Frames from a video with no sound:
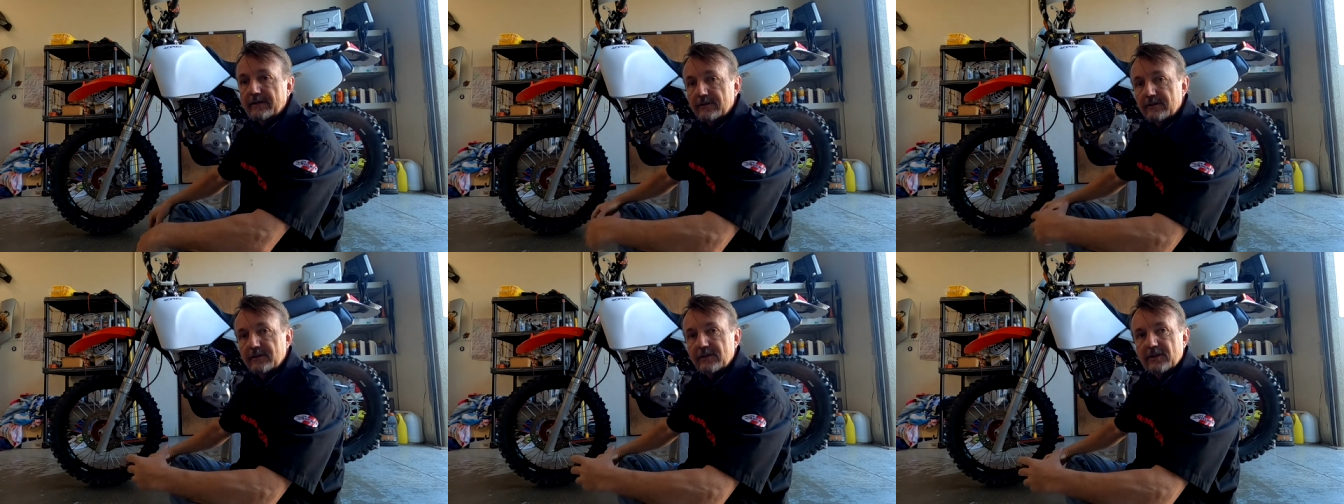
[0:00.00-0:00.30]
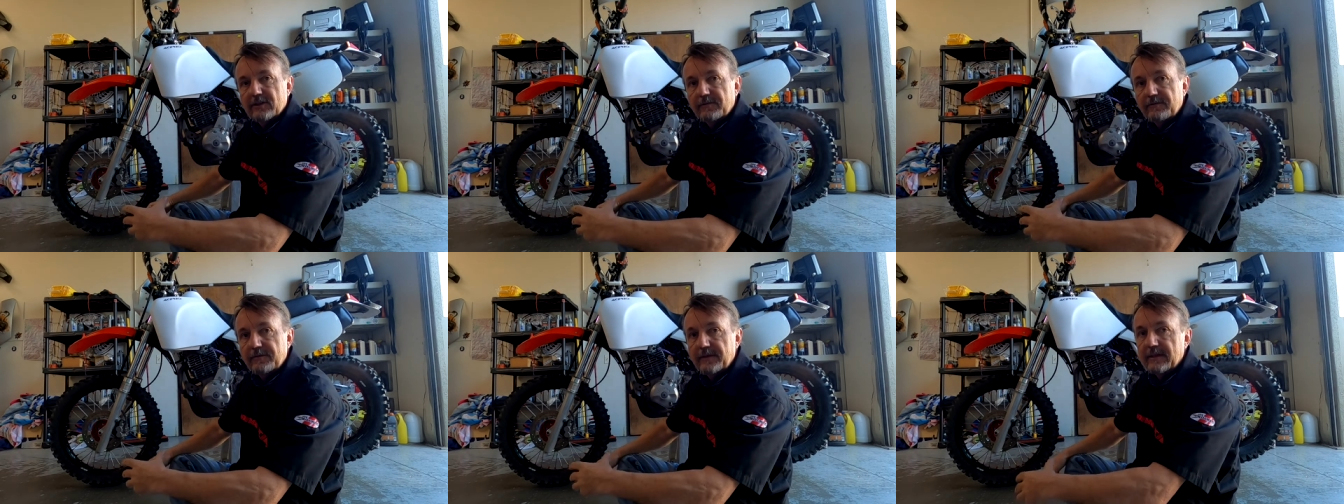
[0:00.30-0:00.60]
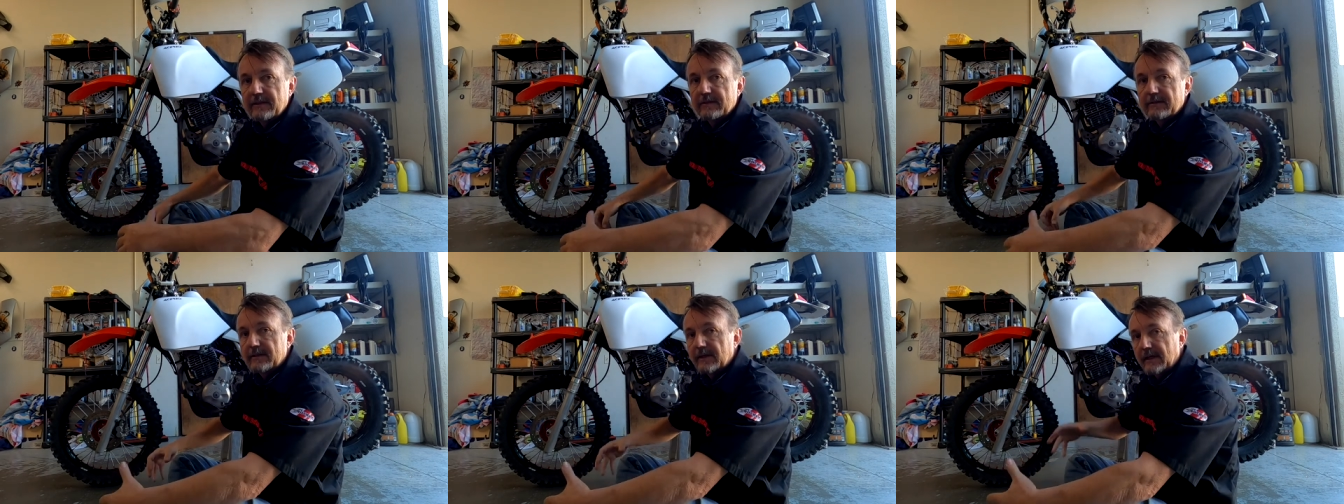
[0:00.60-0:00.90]
so it just
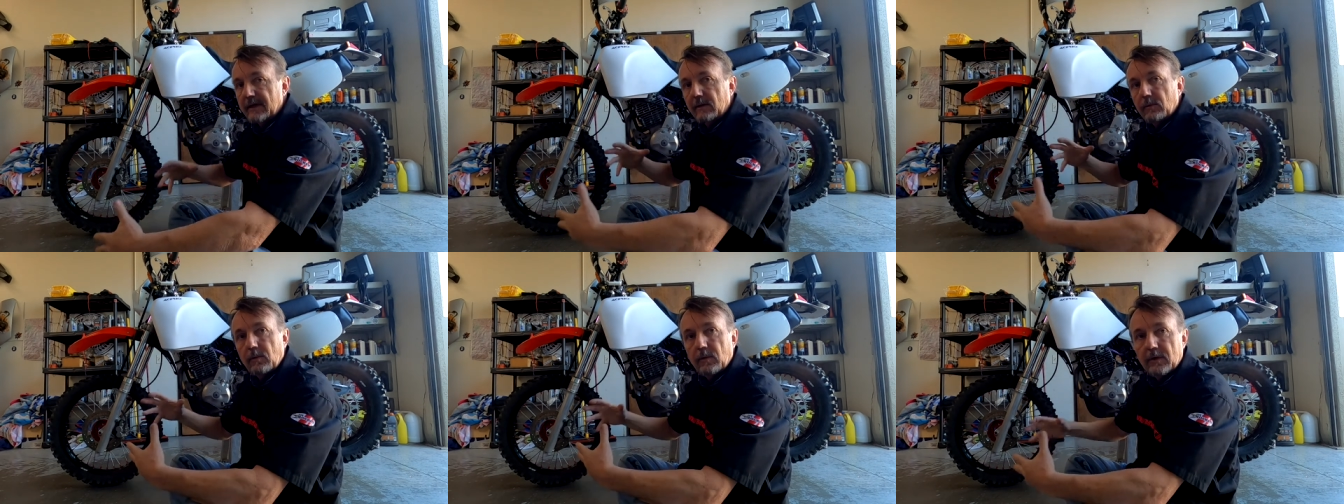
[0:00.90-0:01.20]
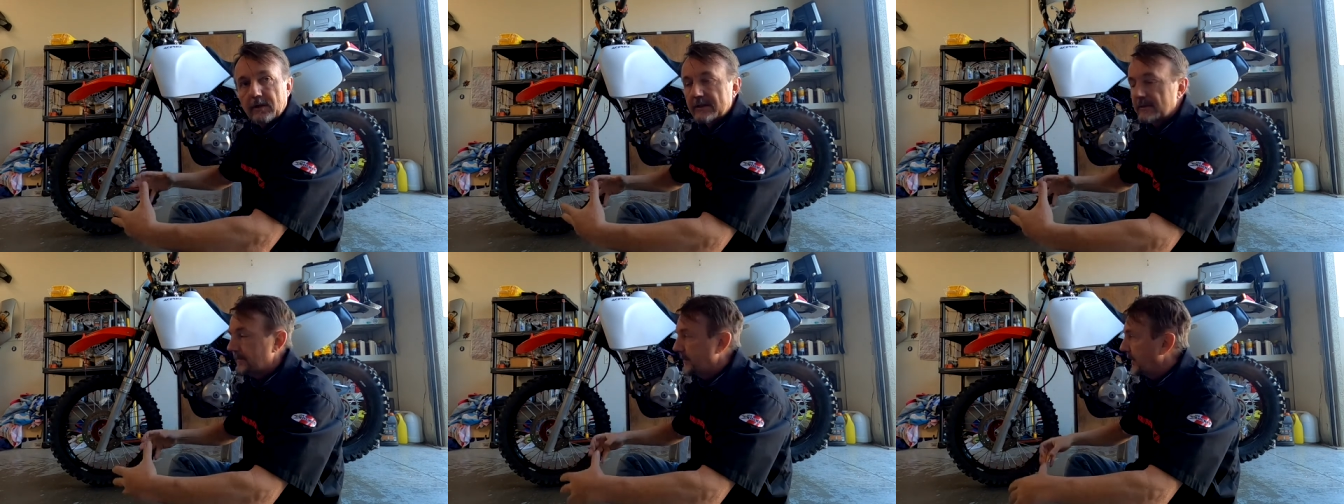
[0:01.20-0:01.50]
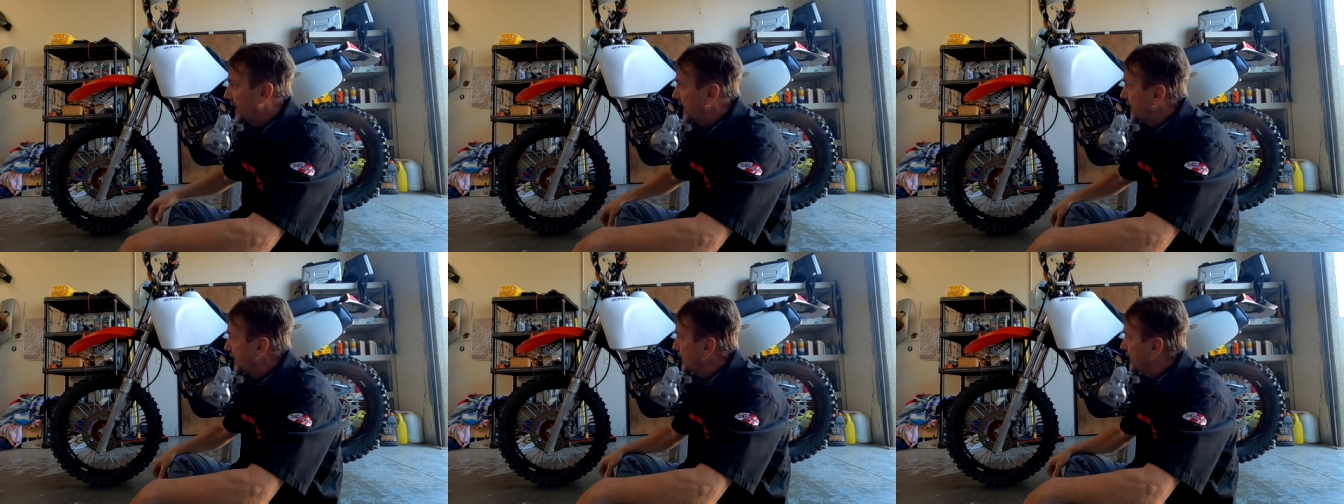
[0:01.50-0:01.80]
feels like it works
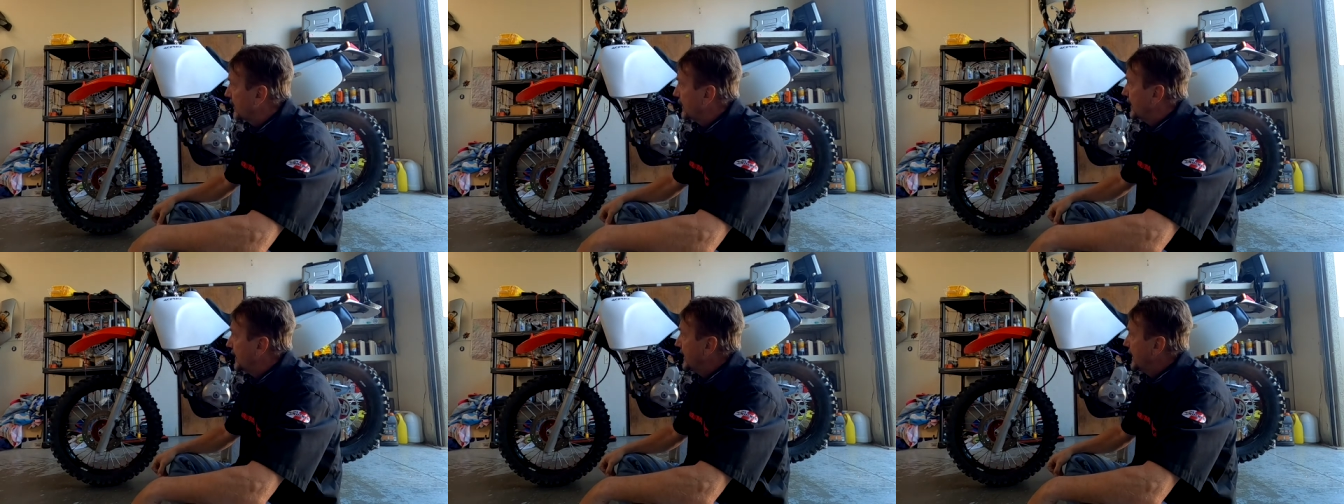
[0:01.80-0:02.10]
better.